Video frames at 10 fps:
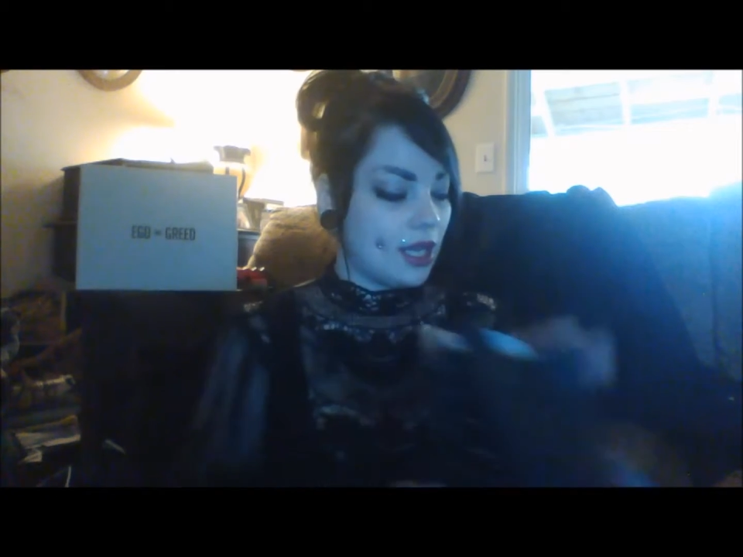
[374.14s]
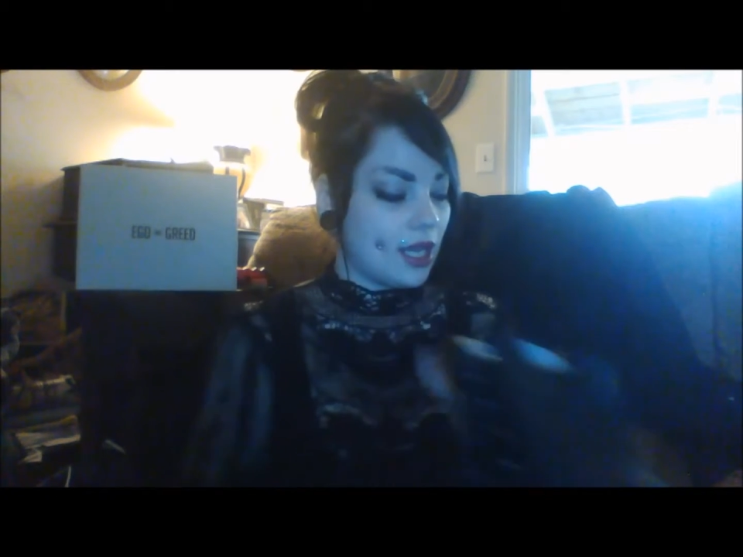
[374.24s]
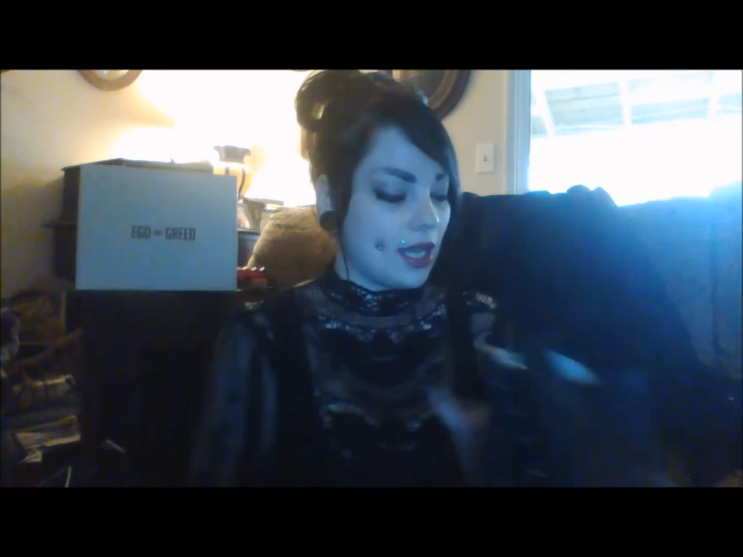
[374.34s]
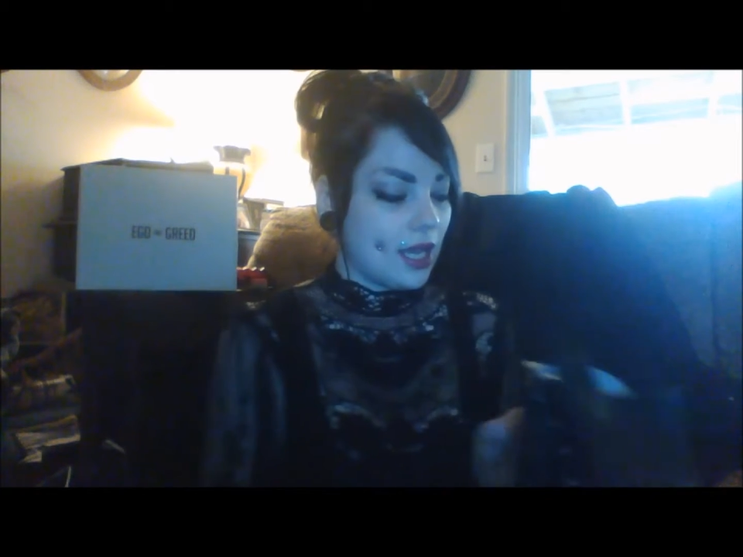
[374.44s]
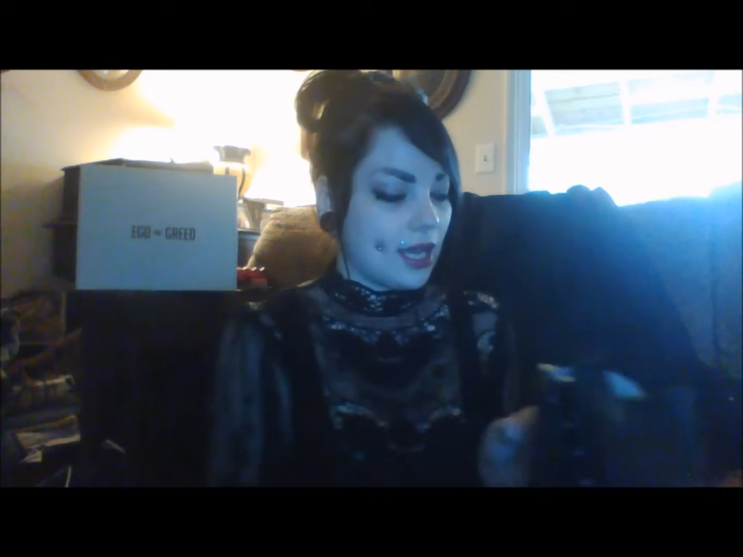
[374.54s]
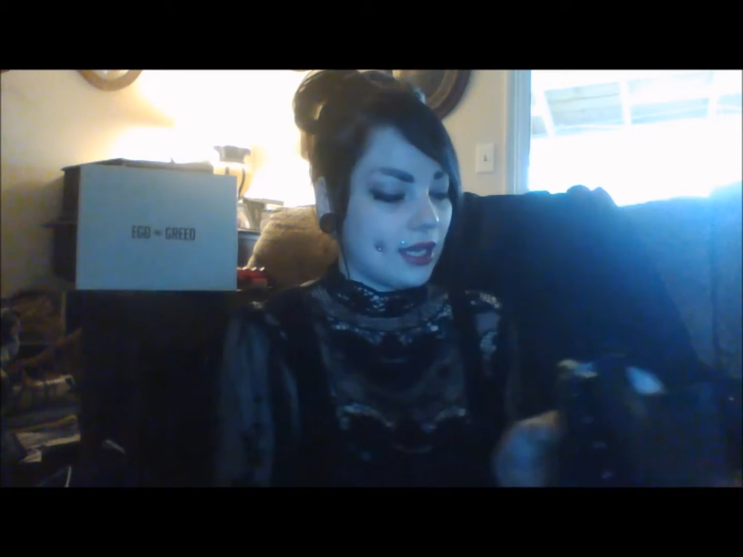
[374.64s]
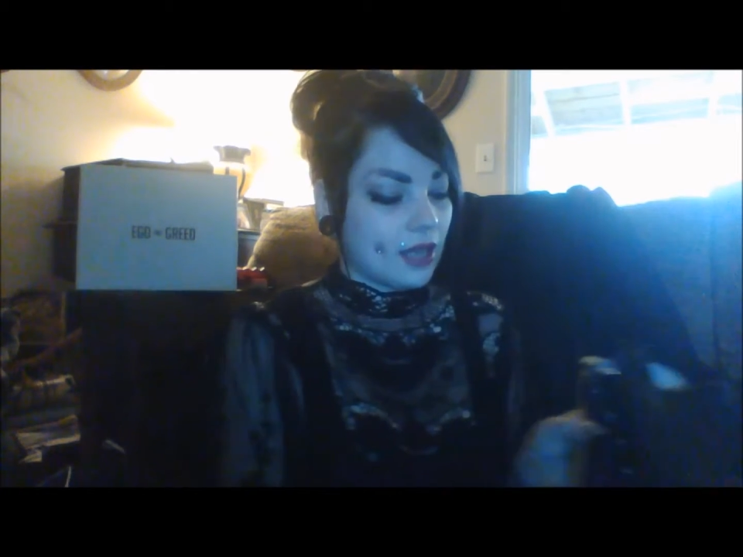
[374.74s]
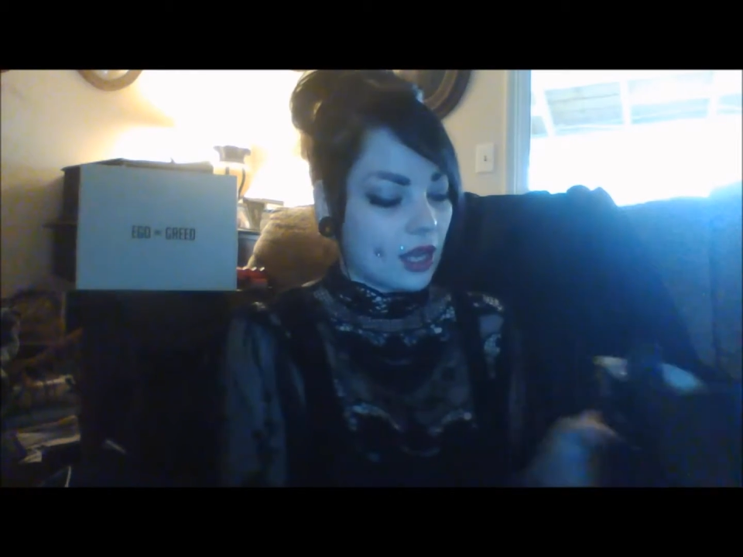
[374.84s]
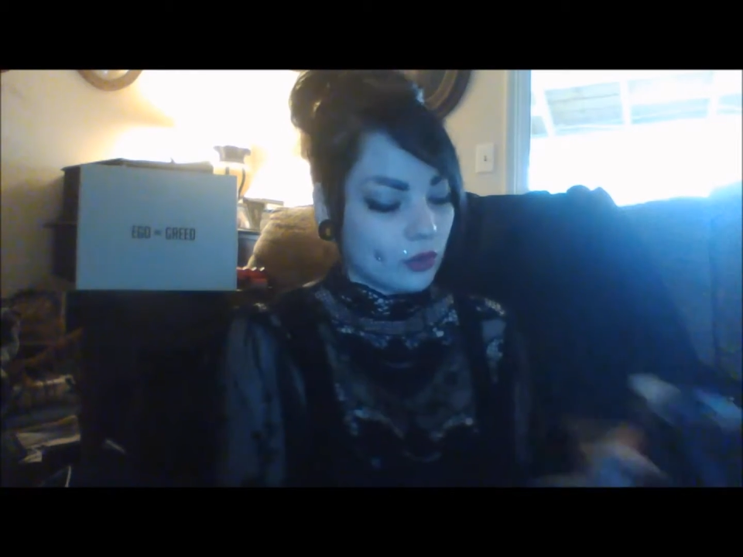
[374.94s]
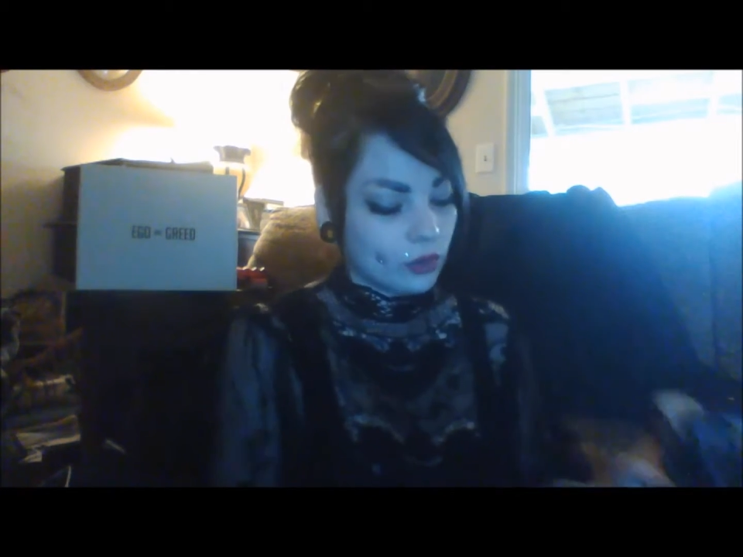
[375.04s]
And
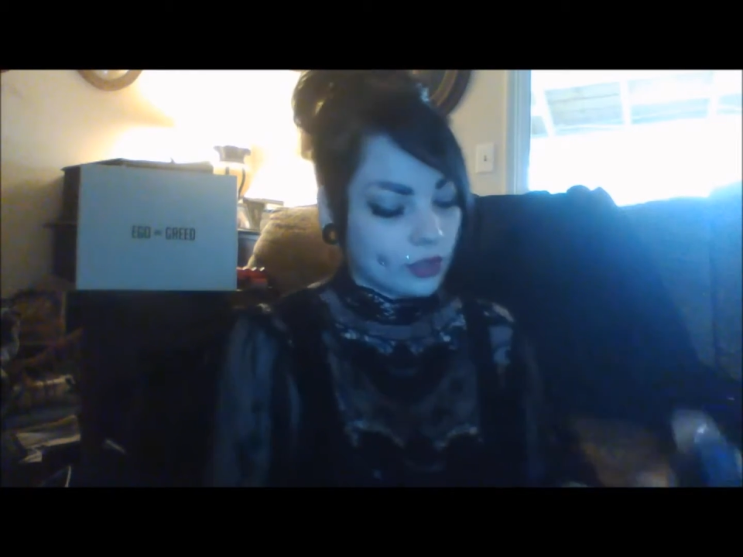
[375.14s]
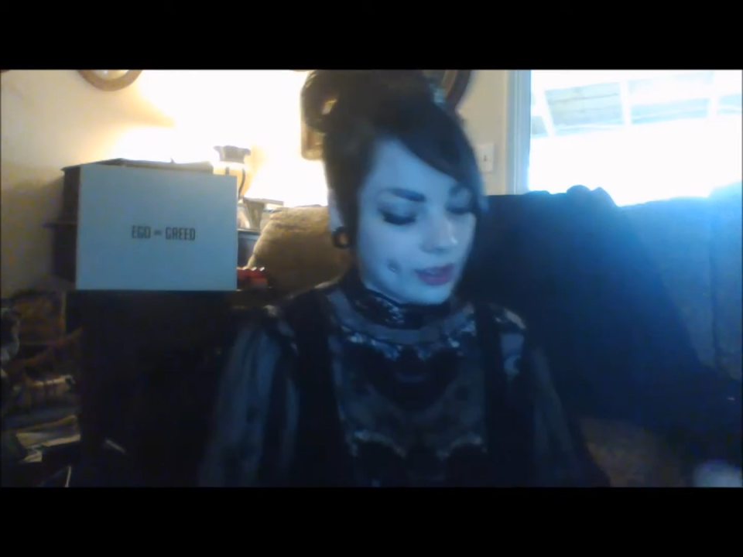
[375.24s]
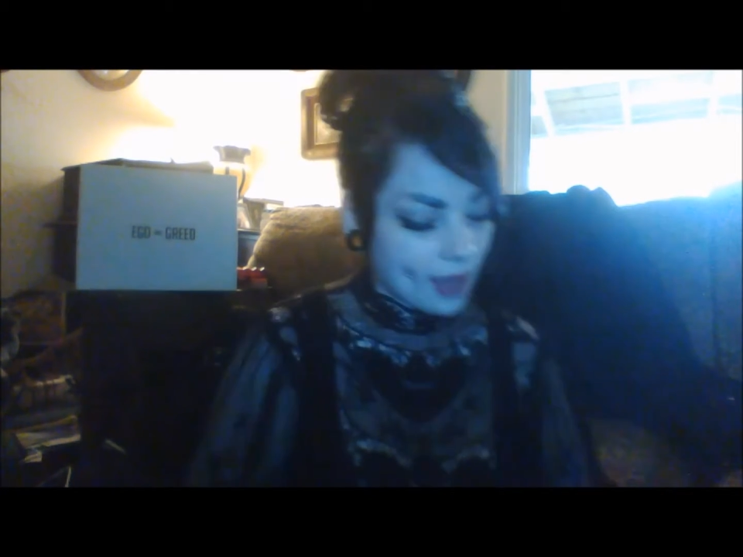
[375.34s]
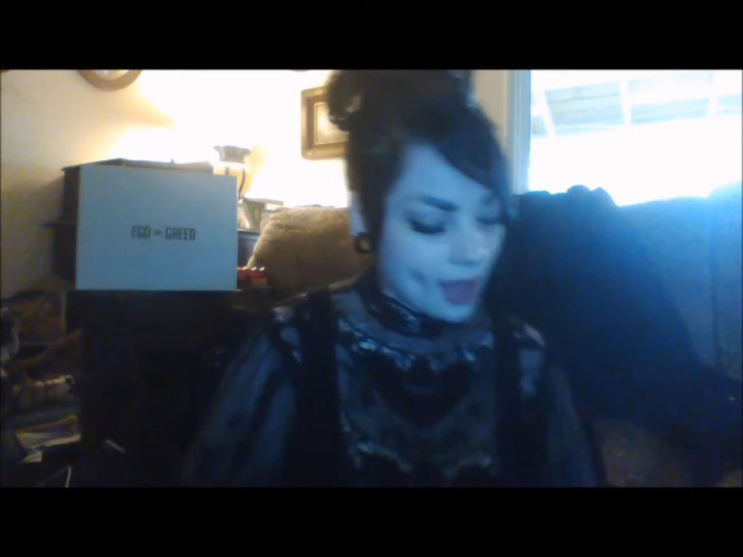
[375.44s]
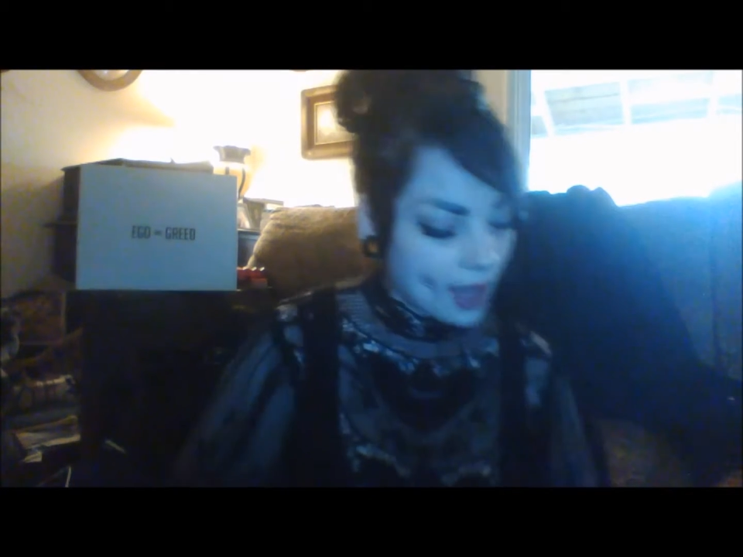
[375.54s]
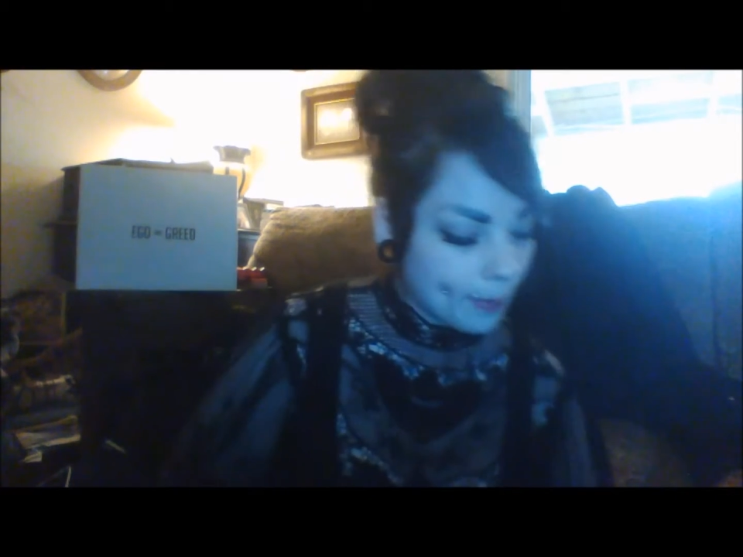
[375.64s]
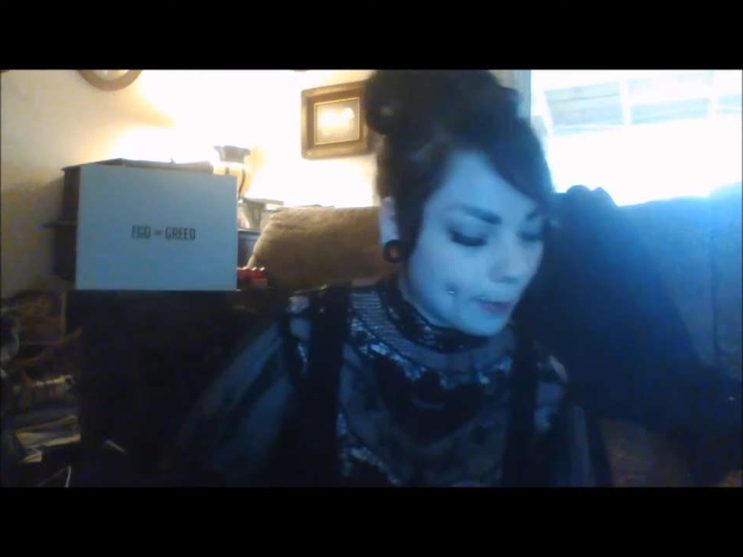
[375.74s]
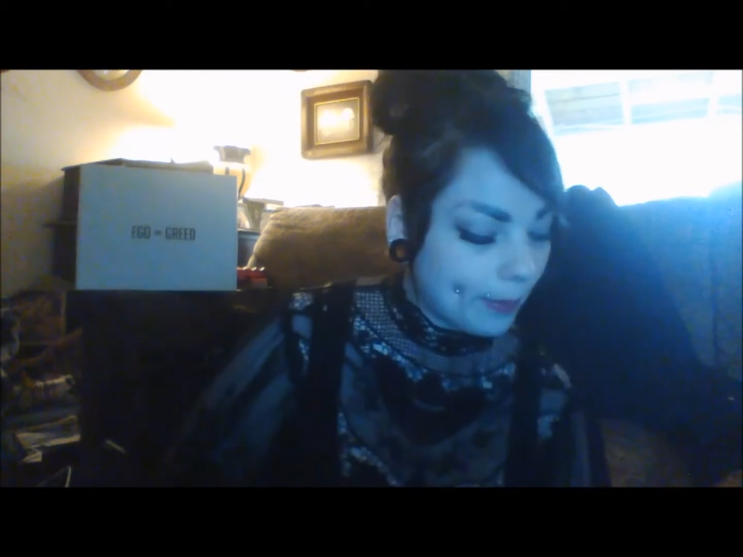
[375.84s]
not only that,